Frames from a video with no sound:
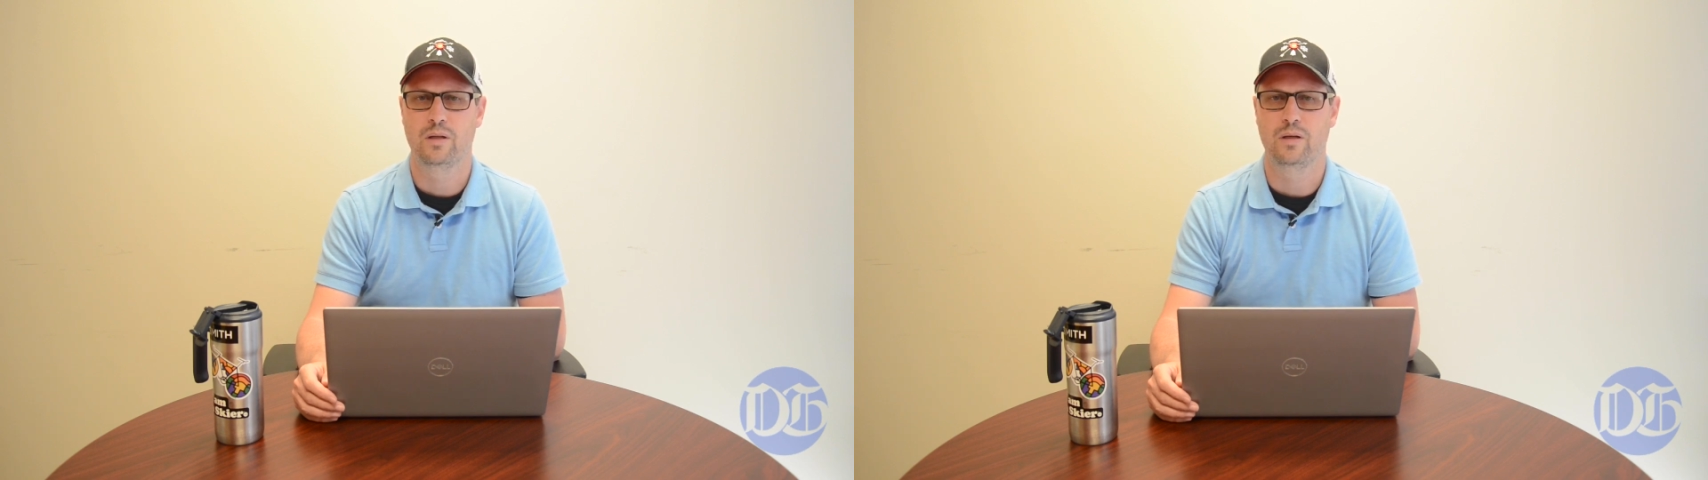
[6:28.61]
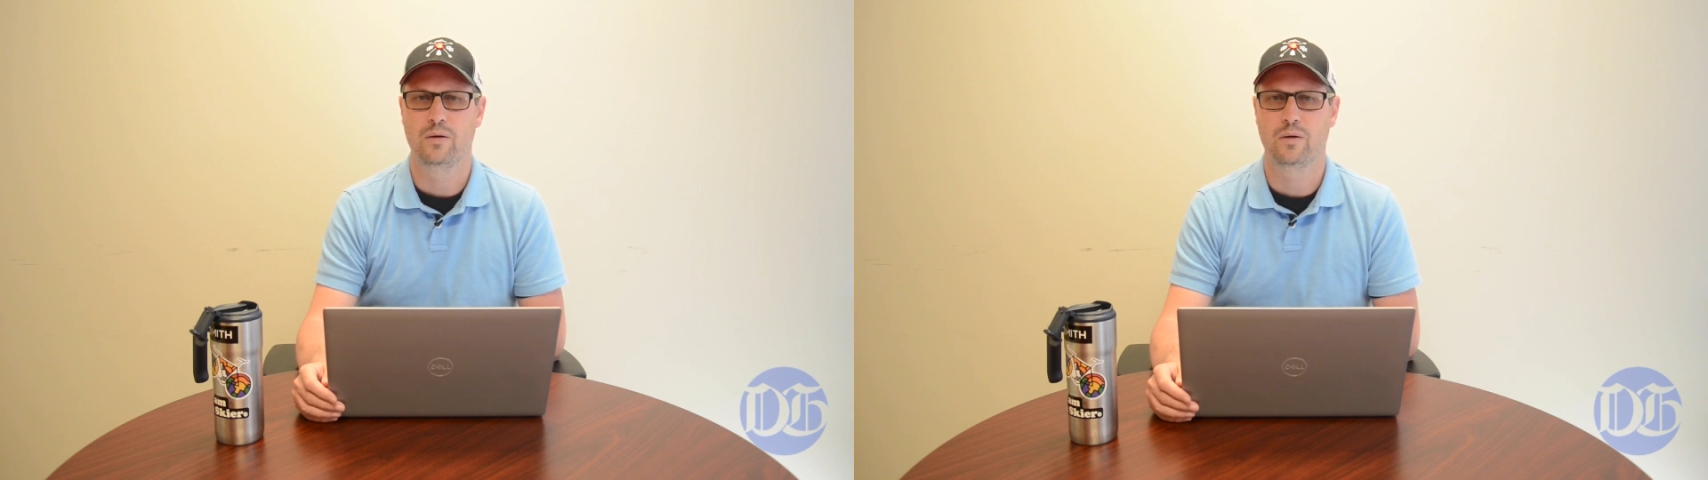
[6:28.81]

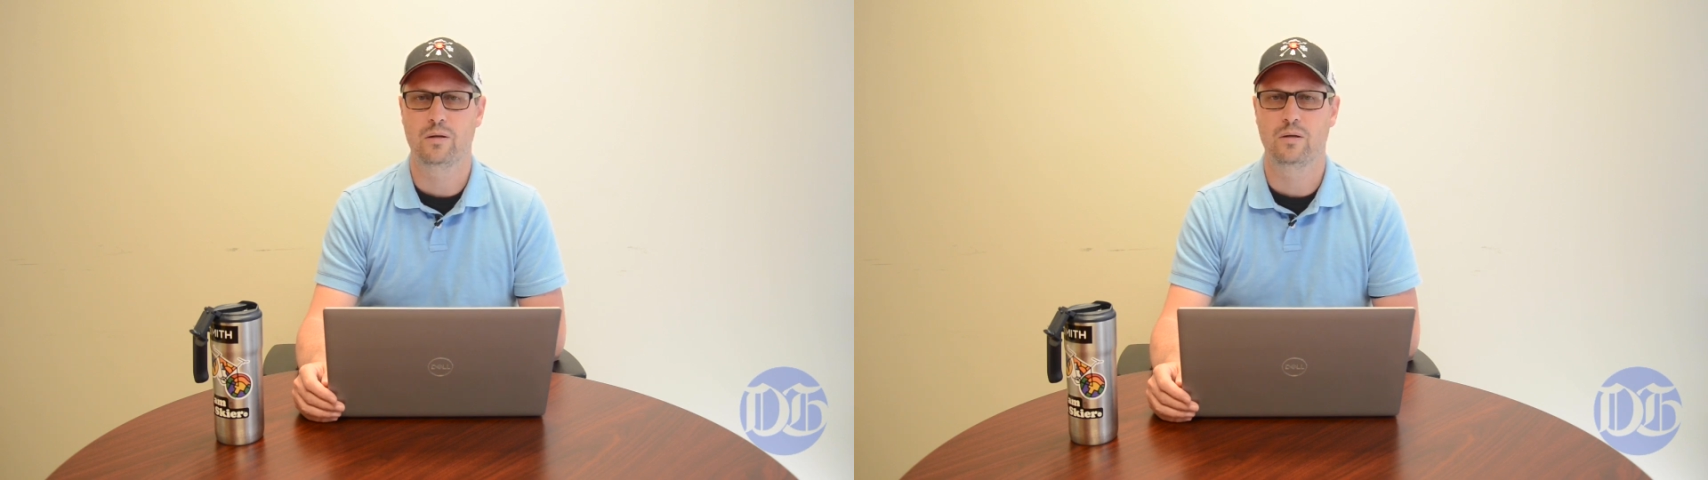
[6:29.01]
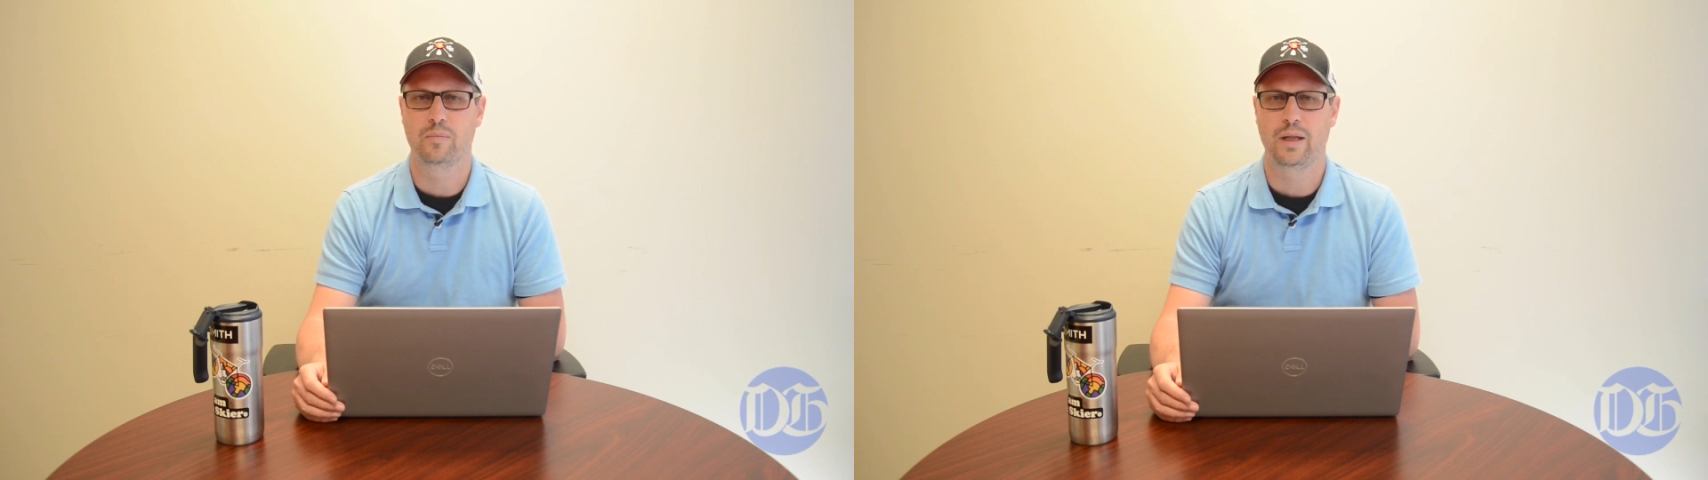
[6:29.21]
in
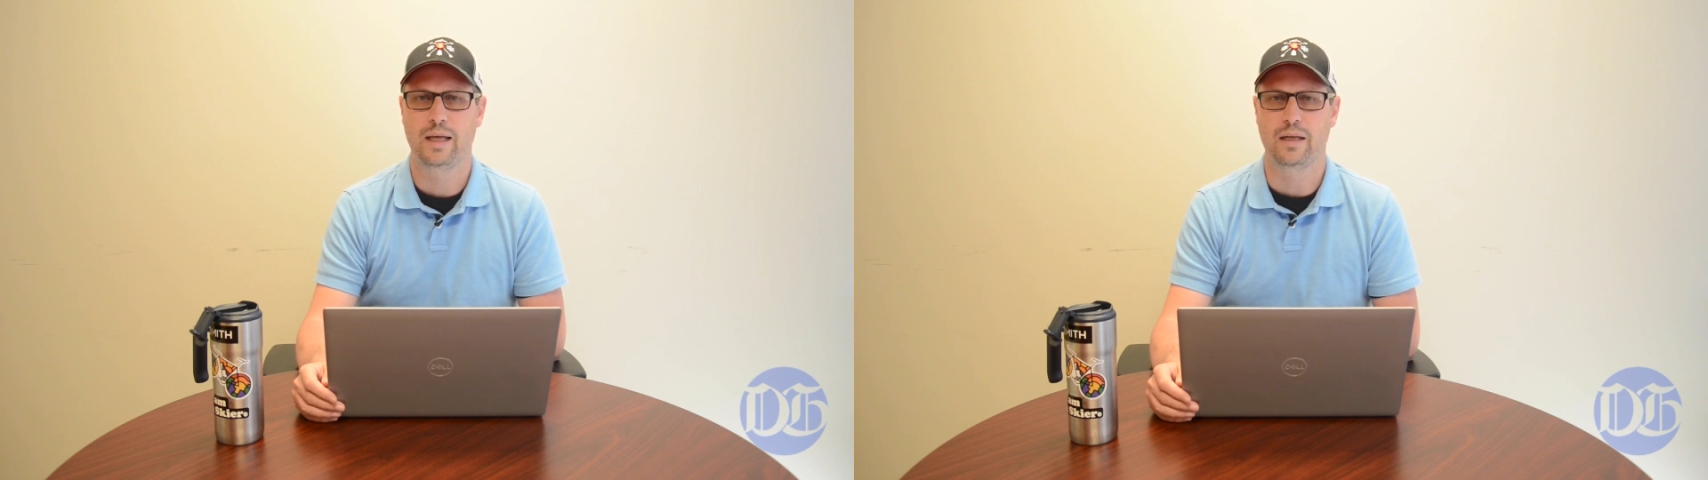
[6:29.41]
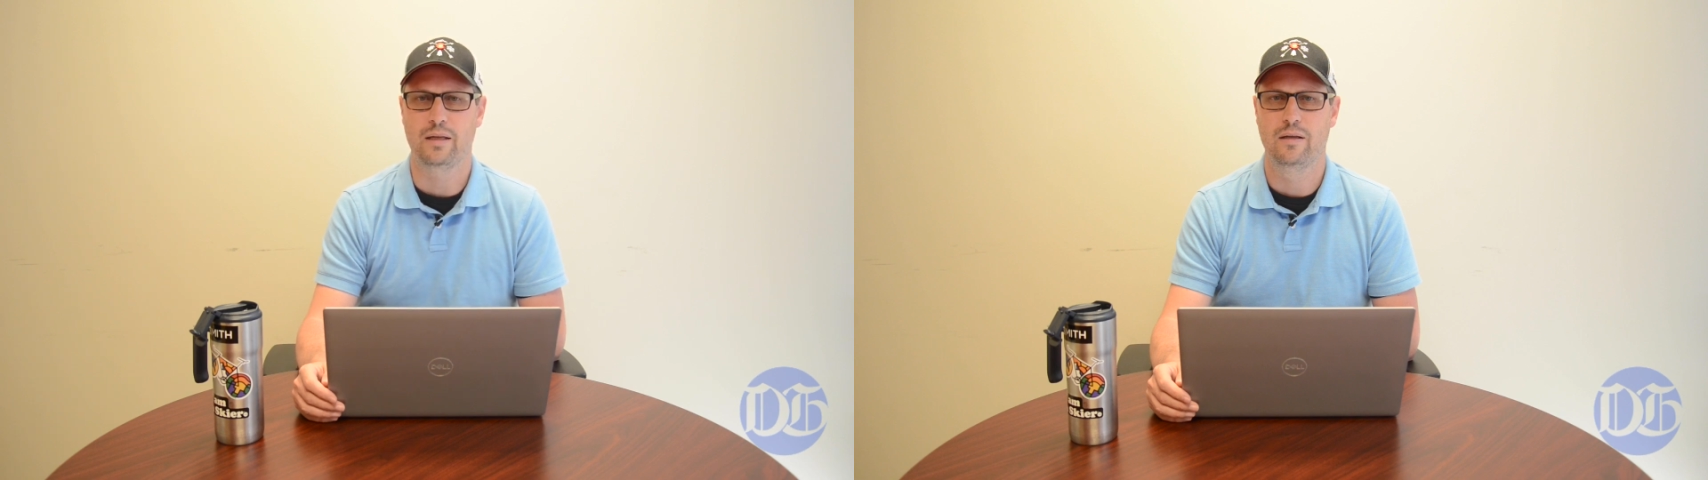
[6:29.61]
order to
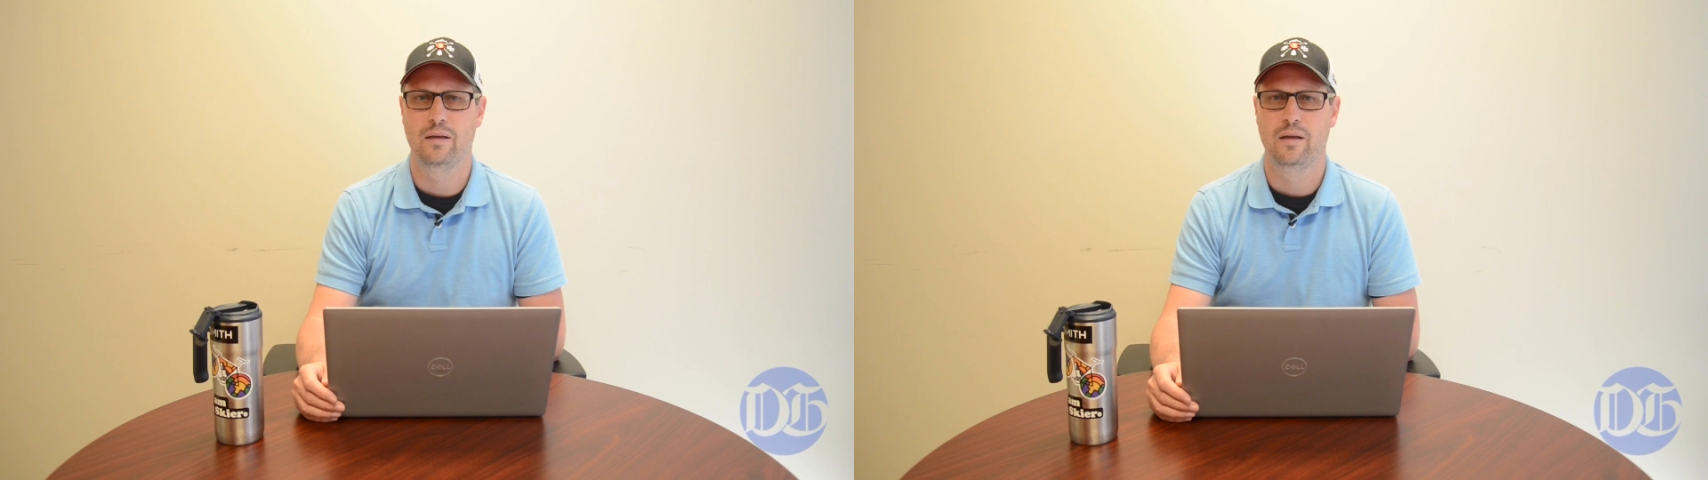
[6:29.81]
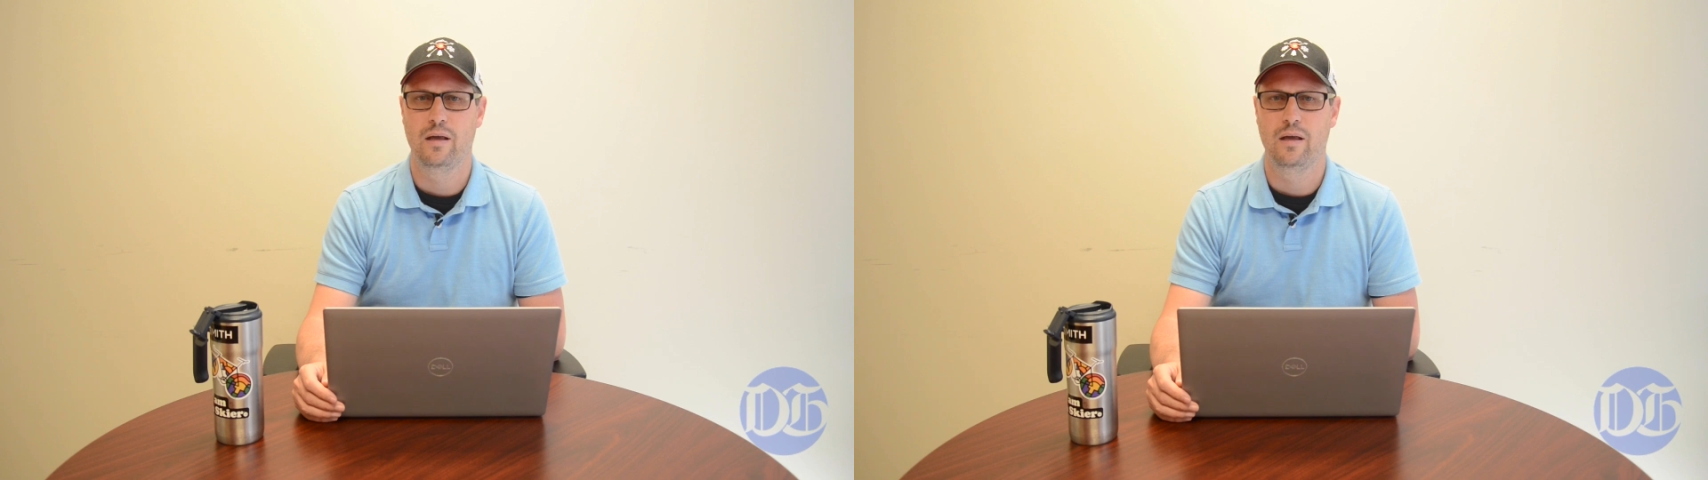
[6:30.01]
plan it,